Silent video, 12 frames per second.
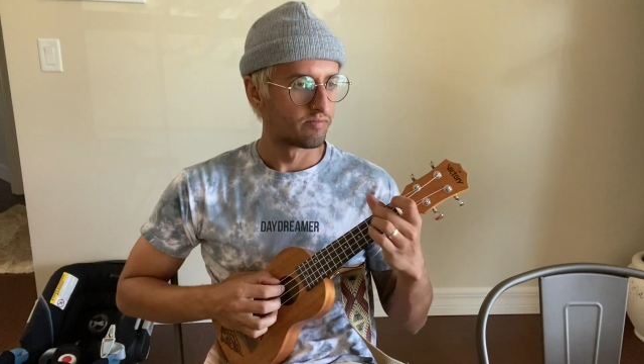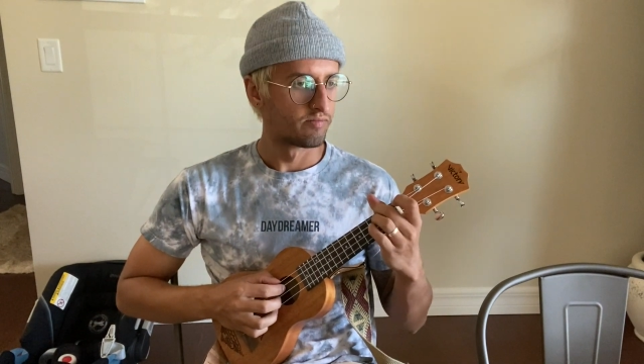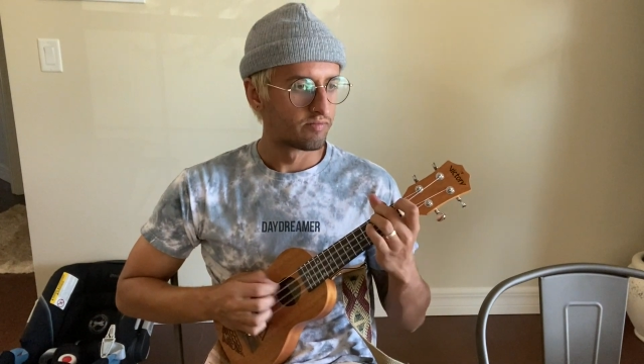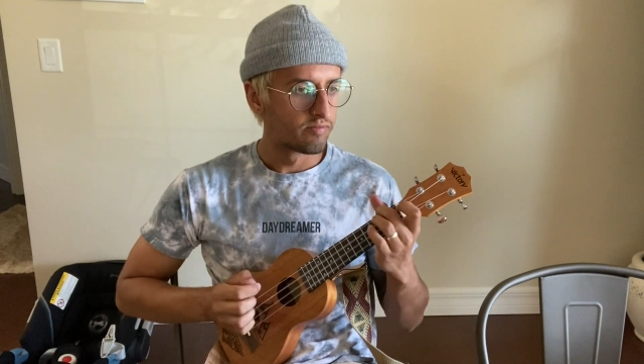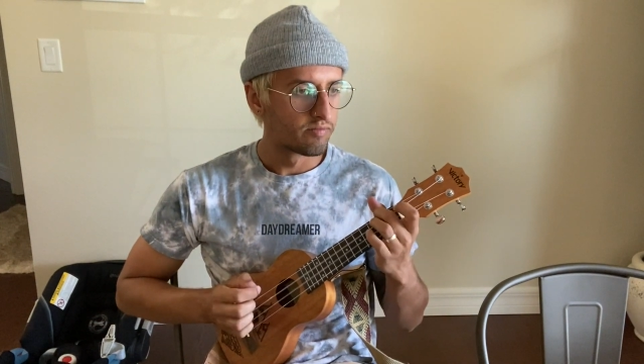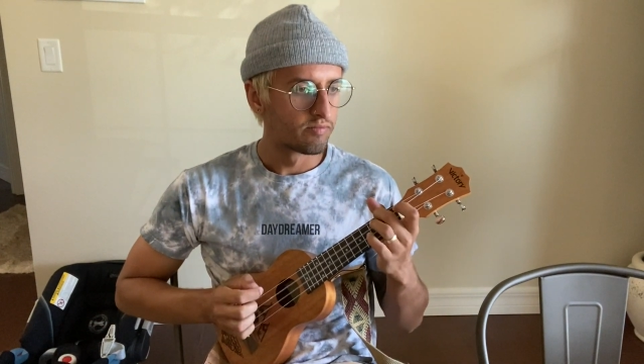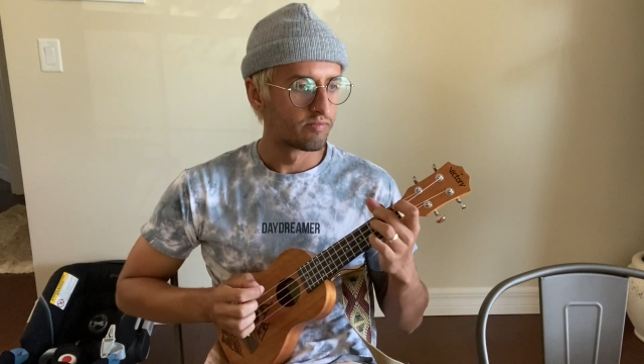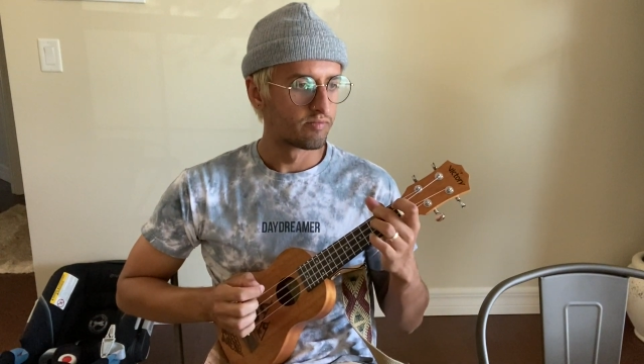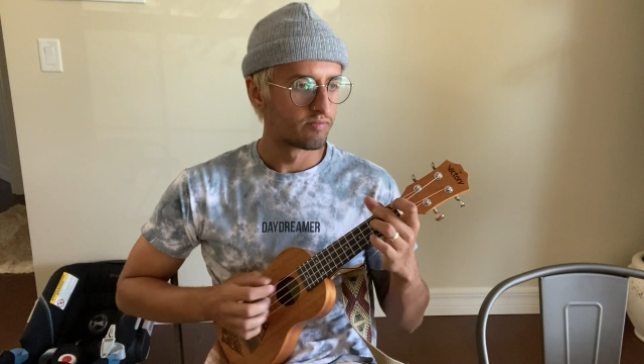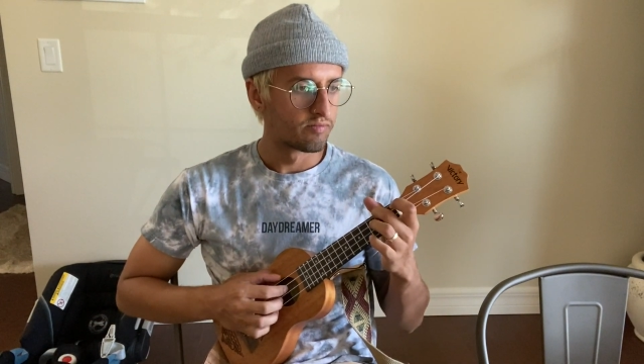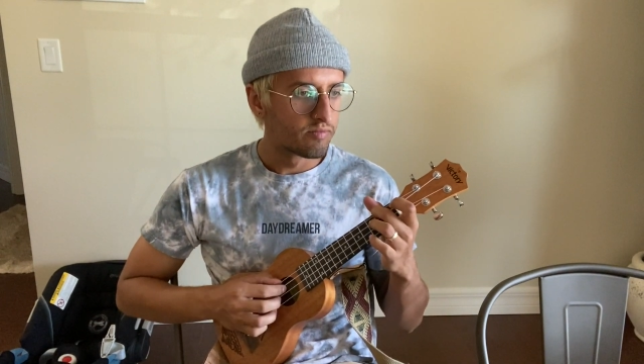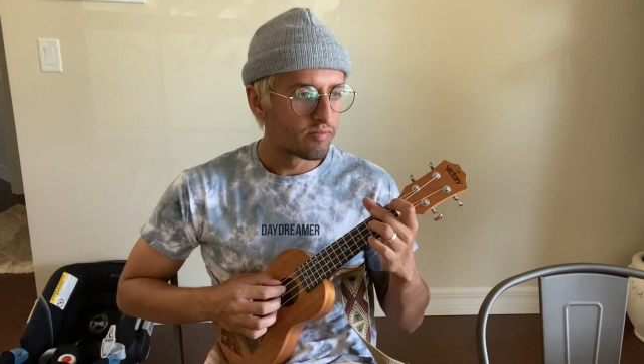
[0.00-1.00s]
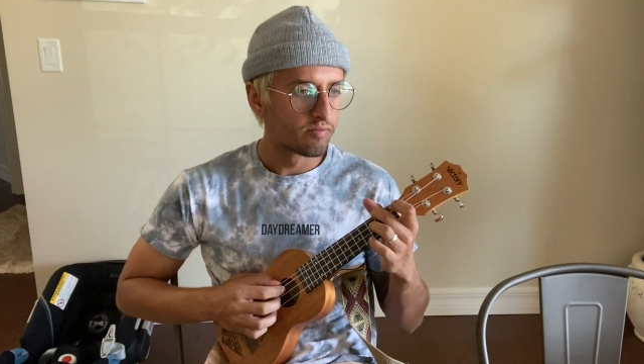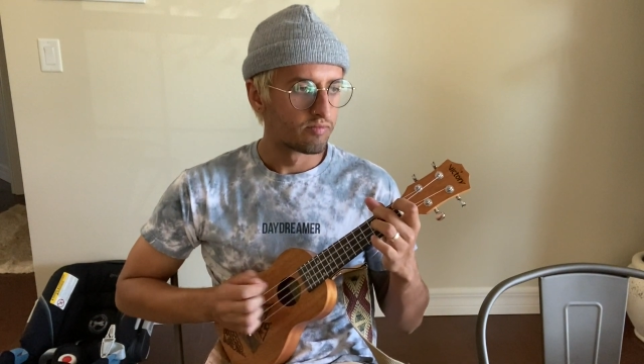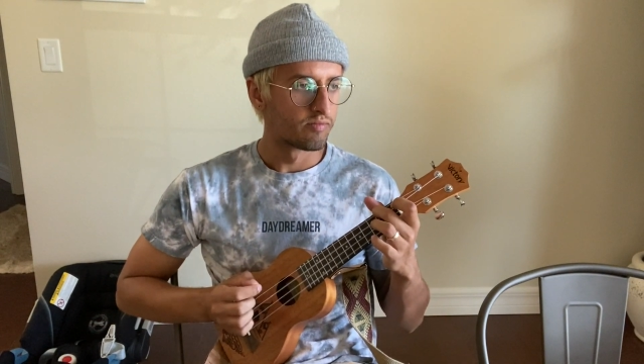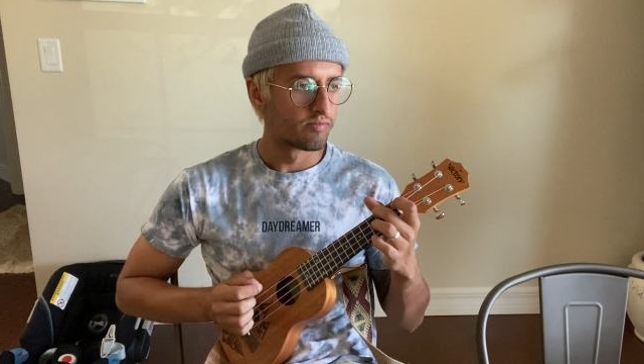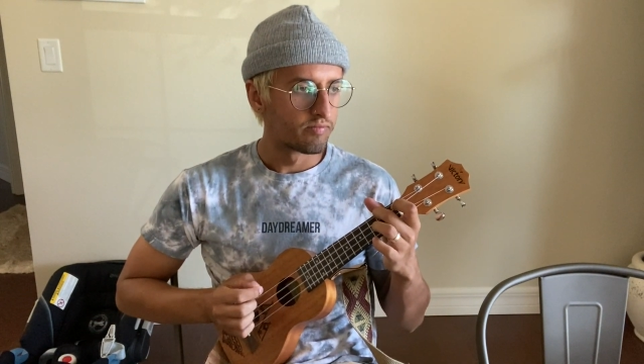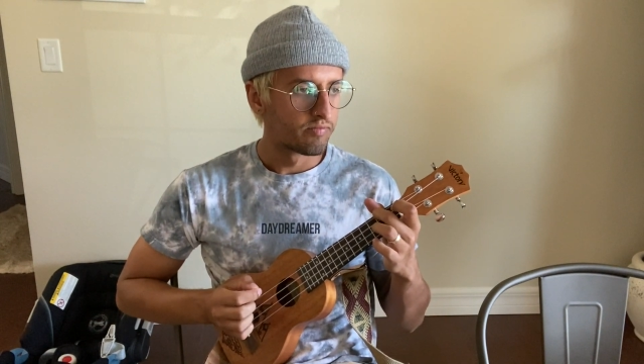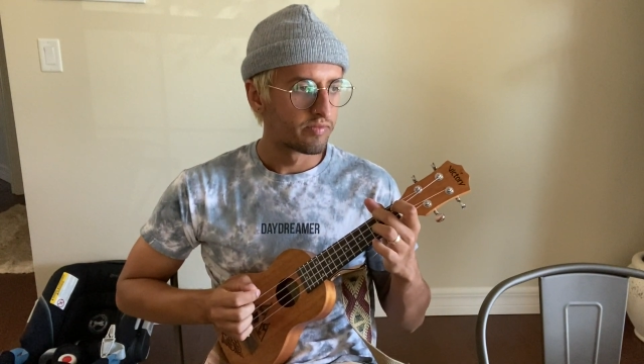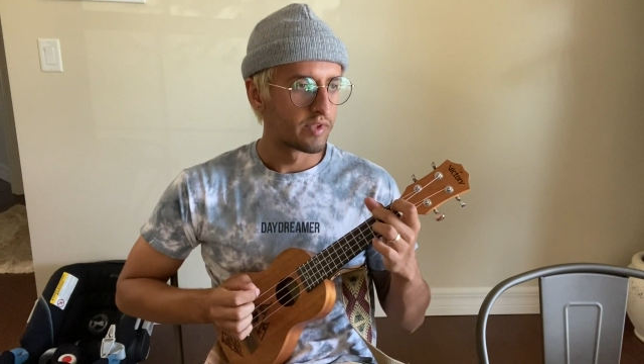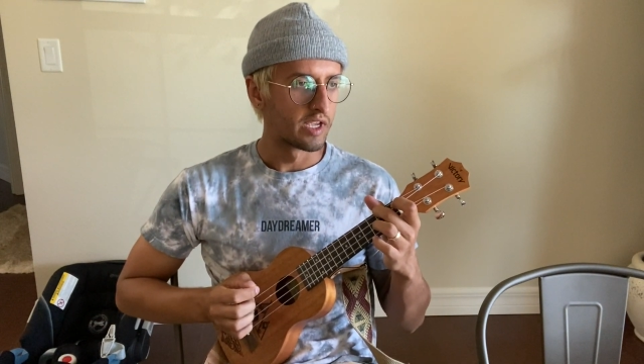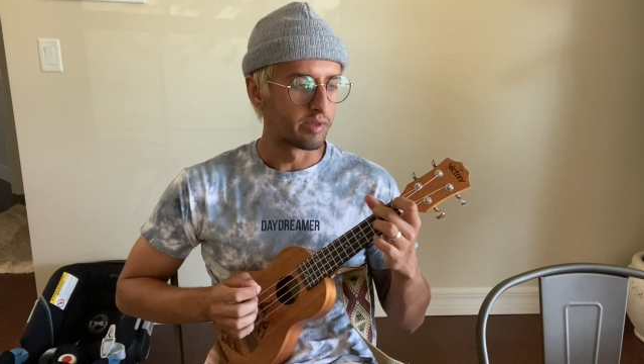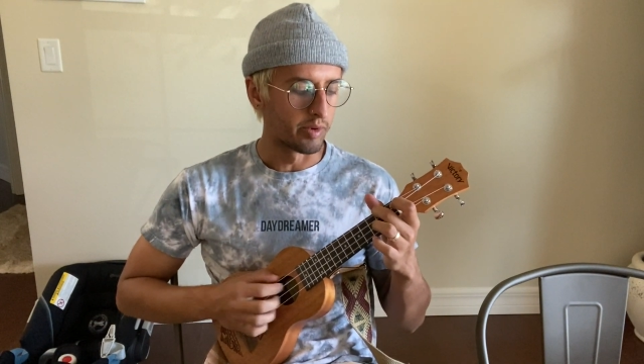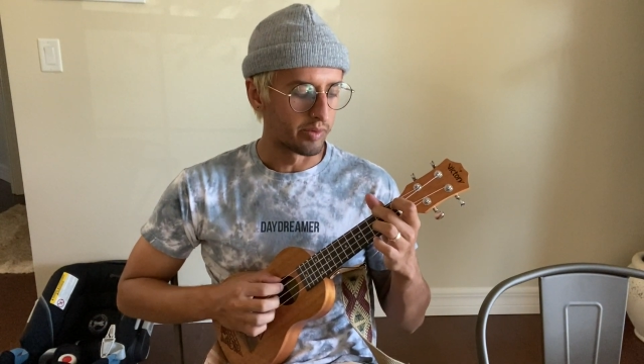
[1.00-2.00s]

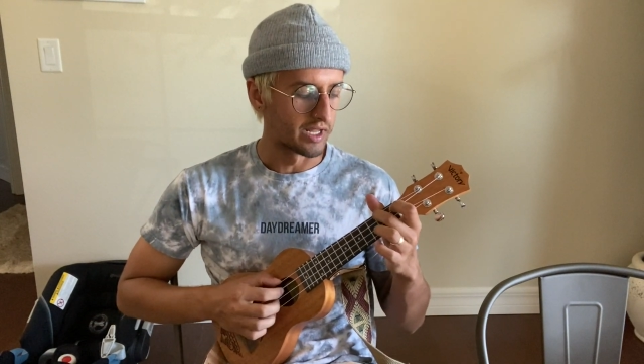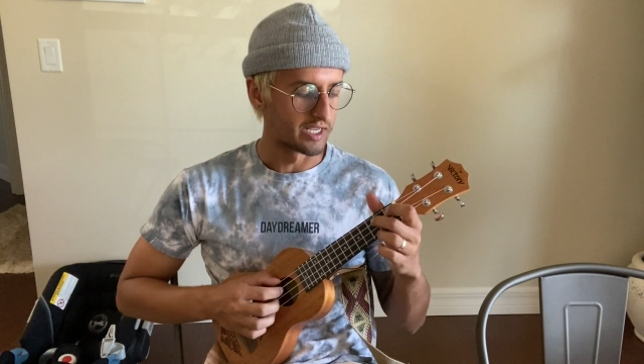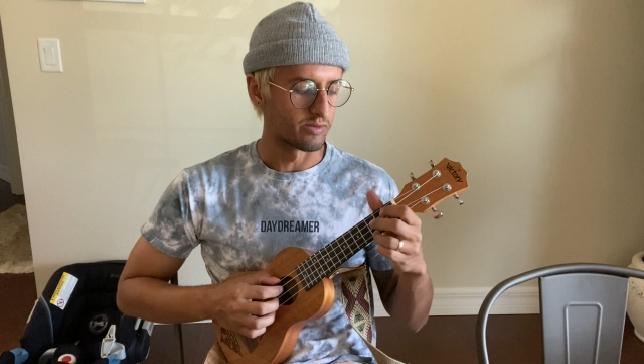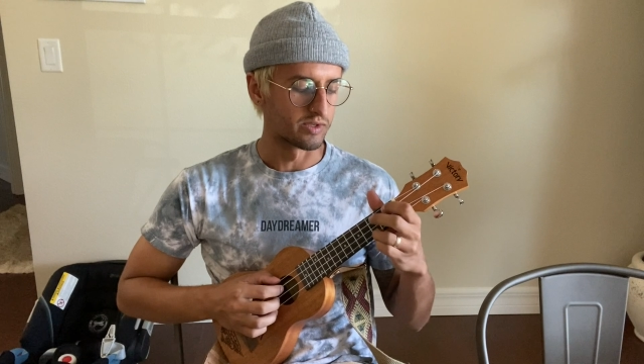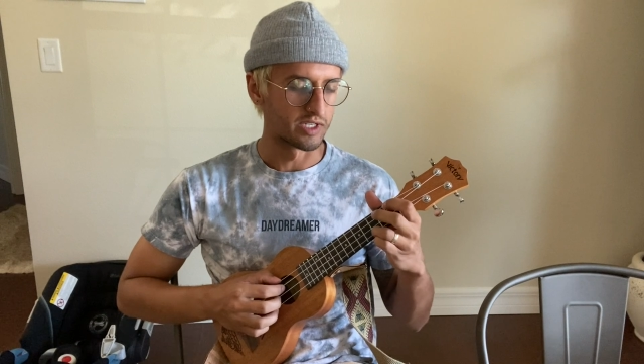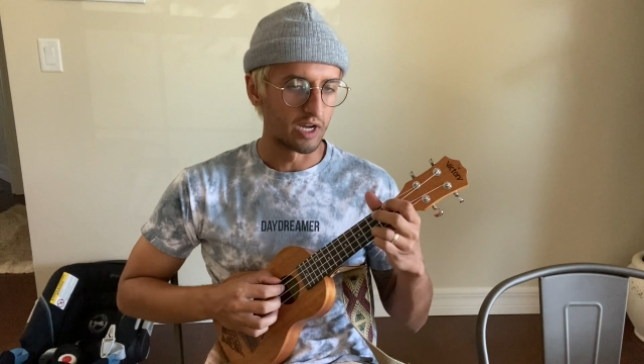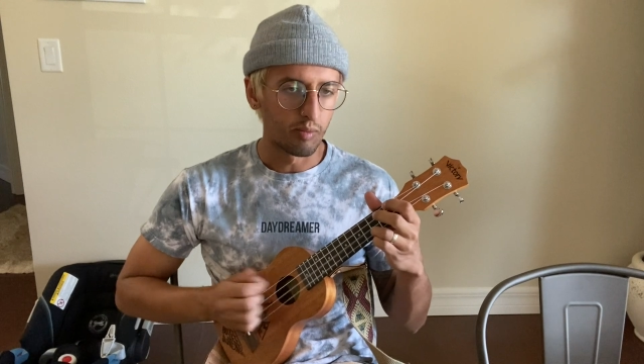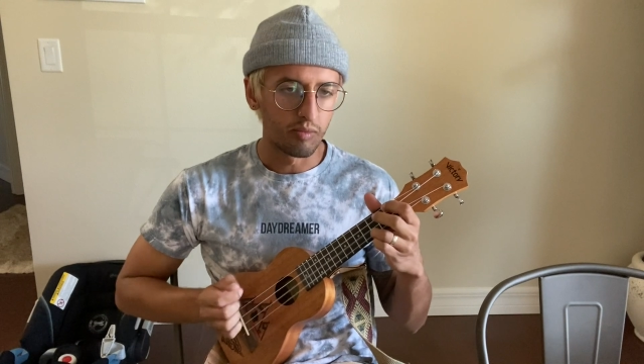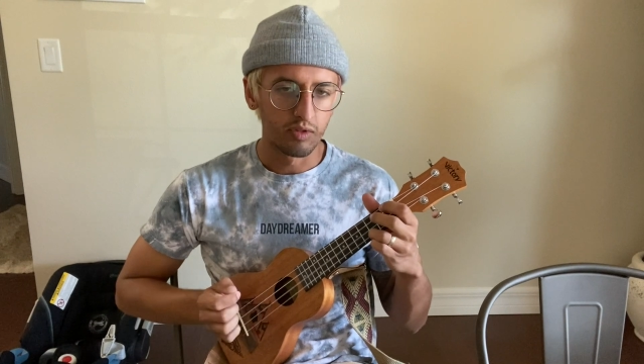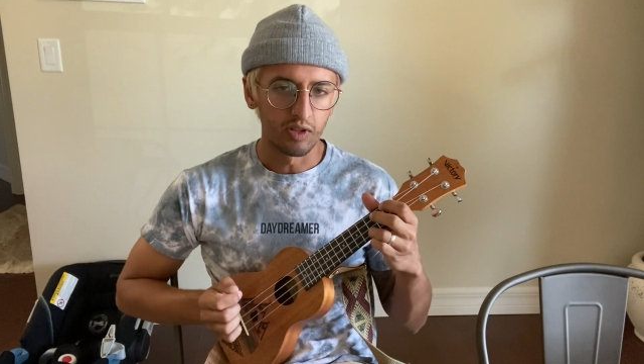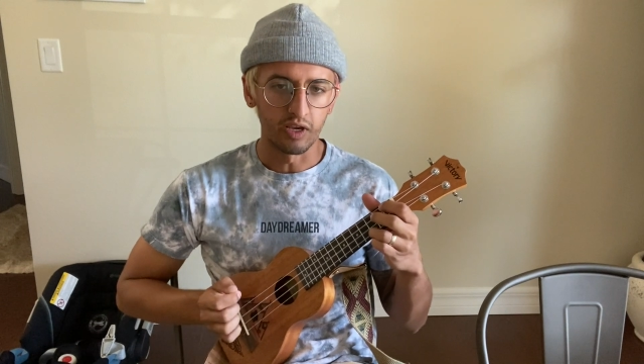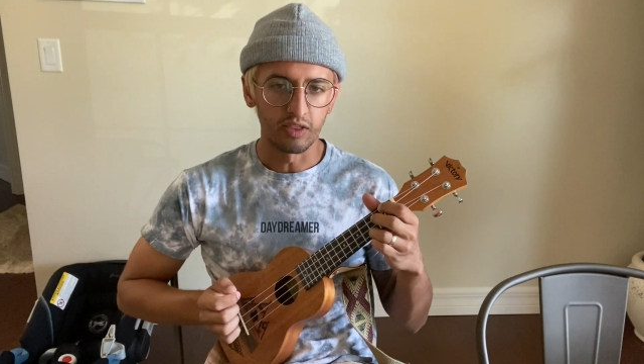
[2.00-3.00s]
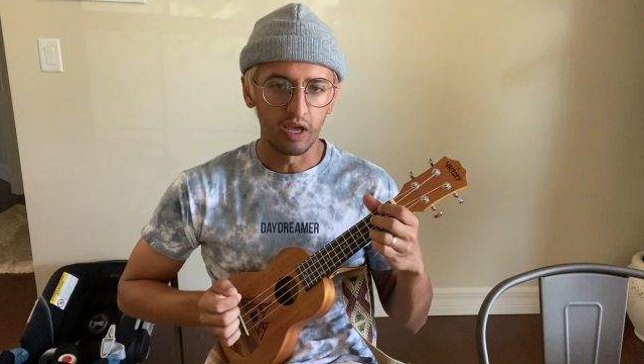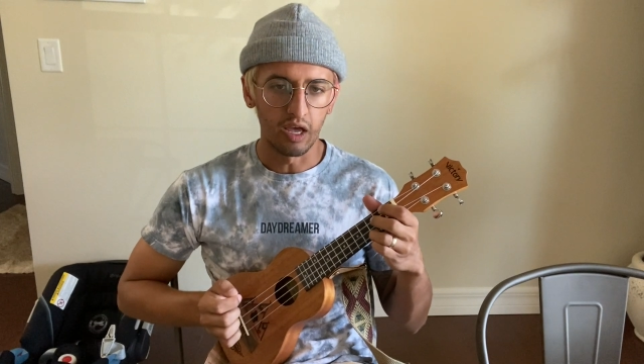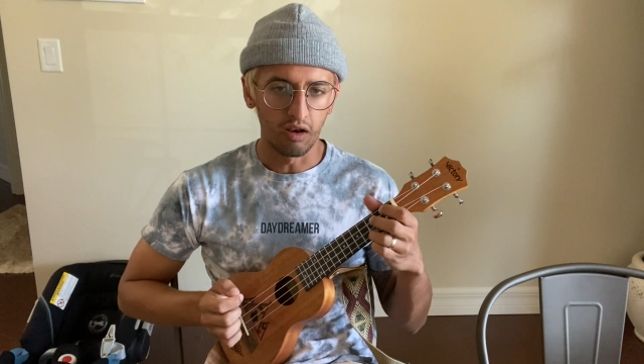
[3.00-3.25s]
Maybe the last one will stop like that.